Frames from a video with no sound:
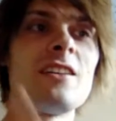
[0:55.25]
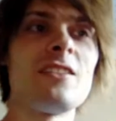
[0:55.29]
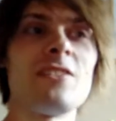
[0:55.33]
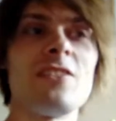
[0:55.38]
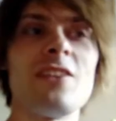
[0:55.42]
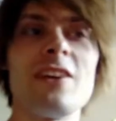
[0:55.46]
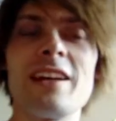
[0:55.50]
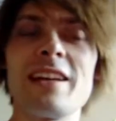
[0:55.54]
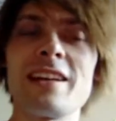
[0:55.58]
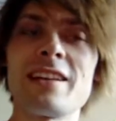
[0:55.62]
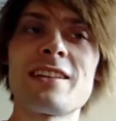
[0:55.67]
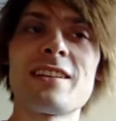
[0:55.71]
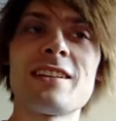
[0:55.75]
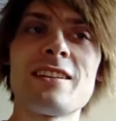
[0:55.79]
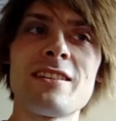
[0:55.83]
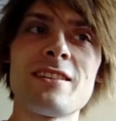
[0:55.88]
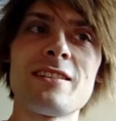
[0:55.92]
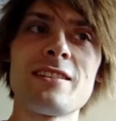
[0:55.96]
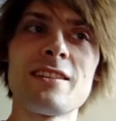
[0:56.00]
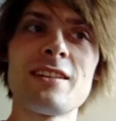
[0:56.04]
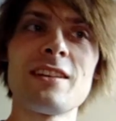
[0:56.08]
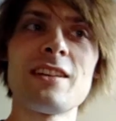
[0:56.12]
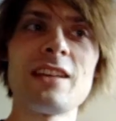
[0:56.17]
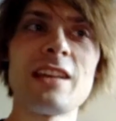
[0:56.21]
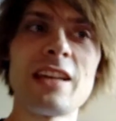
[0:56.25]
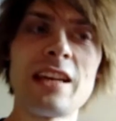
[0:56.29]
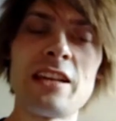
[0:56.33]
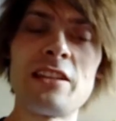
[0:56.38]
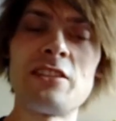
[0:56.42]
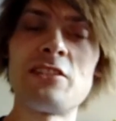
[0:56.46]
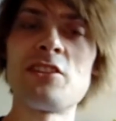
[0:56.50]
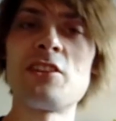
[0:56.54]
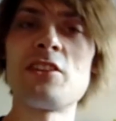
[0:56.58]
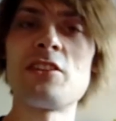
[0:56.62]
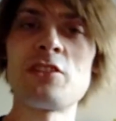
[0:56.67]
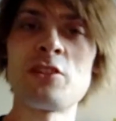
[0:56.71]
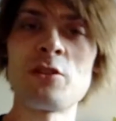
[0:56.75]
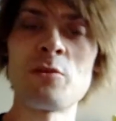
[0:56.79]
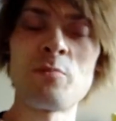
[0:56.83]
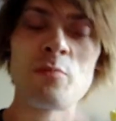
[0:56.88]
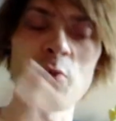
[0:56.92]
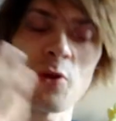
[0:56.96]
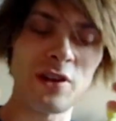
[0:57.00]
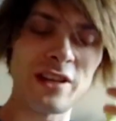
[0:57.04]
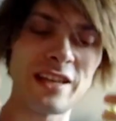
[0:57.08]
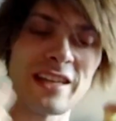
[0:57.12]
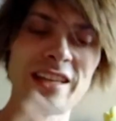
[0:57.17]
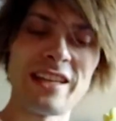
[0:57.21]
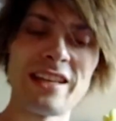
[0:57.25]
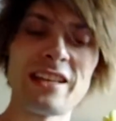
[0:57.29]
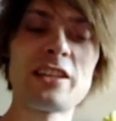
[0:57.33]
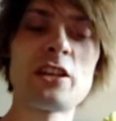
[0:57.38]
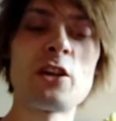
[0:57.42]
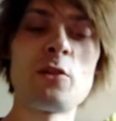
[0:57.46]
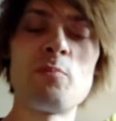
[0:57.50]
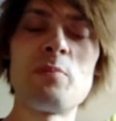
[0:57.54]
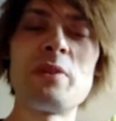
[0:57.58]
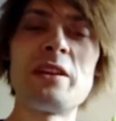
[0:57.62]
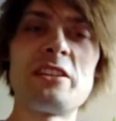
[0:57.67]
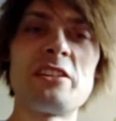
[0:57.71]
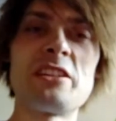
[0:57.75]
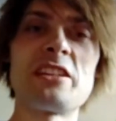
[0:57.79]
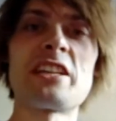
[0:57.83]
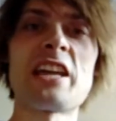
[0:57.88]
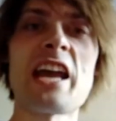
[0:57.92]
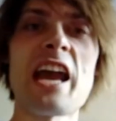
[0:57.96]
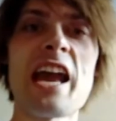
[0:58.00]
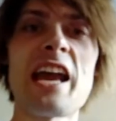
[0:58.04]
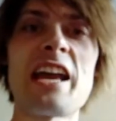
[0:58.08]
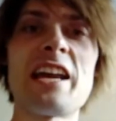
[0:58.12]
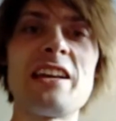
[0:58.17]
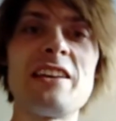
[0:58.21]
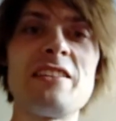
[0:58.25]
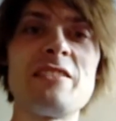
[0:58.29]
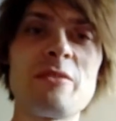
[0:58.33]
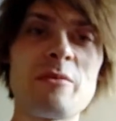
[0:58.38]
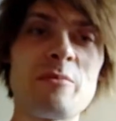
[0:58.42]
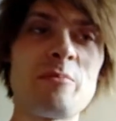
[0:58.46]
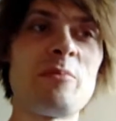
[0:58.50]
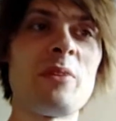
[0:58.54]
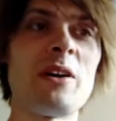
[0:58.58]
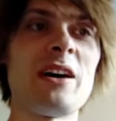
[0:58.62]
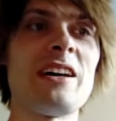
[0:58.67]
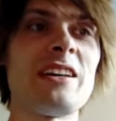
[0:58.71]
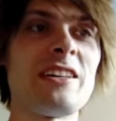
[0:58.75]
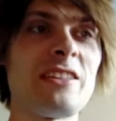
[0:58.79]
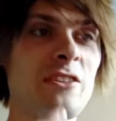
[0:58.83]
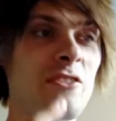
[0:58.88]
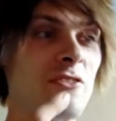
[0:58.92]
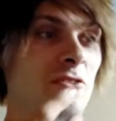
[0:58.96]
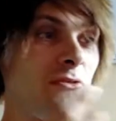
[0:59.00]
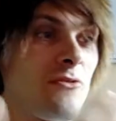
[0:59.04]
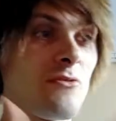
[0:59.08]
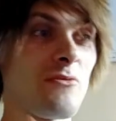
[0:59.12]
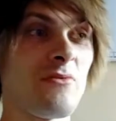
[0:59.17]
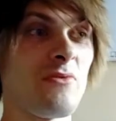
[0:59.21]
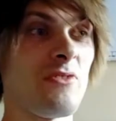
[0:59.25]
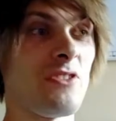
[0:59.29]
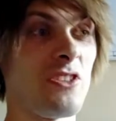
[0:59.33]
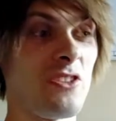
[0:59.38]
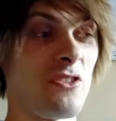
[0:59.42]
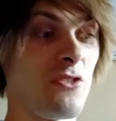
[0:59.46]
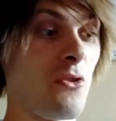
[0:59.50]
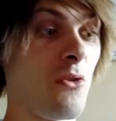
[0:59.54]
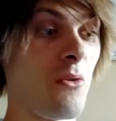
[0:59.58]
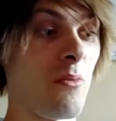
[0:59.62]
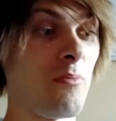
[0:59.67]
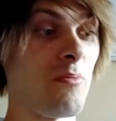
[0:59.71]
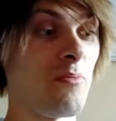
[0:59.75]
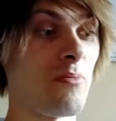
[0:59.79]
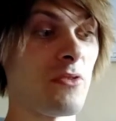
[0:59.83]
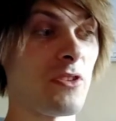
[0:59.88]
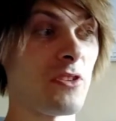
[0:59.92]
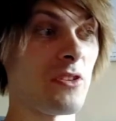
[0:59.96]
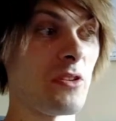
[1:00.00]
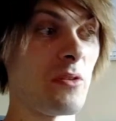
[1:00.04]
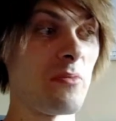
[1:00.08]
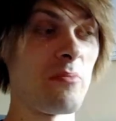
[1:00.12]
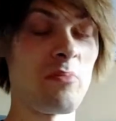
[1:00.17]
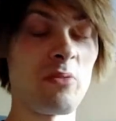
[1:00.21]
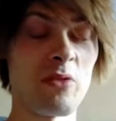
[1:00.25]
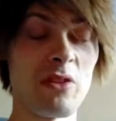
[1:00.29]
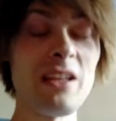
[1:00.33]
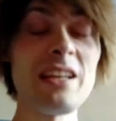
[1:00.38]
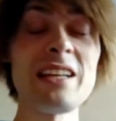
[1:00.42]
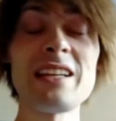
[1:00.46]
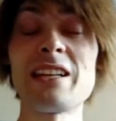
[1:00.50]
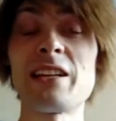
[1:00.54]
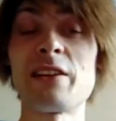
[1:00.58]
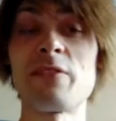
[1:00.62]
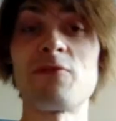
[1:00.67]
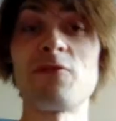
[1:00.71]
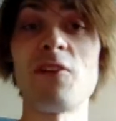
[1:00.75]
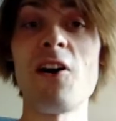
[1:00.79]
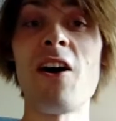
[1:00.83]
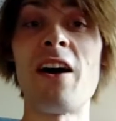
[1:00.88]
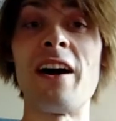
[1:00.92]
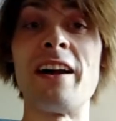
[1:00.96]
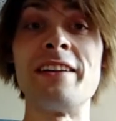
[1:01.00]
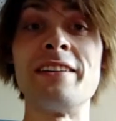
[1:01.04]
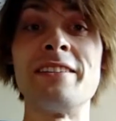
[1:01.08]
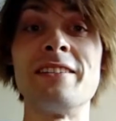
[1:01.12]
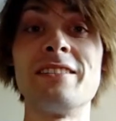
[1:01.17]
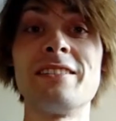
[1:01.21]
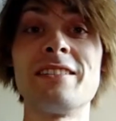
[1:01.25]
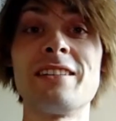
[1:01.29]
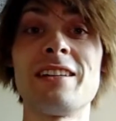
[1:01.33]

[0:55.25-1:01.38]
Like, your body could be decayed, but you're completely fine,